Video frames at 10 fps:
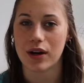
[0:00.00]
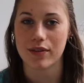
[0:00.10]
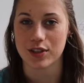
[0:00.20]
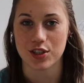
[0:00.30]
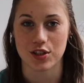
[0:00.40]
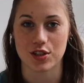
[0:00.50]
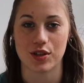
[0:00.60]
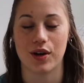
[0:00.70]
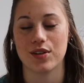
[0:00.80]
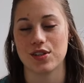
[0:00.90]
Whatever church you
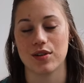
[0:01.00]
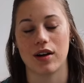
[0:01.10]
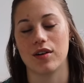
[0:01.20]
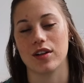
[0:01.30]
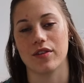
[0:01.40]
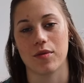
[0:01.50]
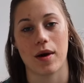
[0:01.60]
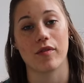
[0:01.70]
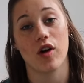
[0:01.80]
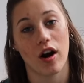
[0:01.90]
go to, not all of them
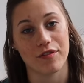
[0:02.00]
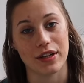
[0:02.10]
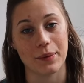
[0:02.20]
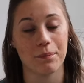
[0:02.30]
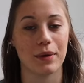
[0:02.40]
have coffee,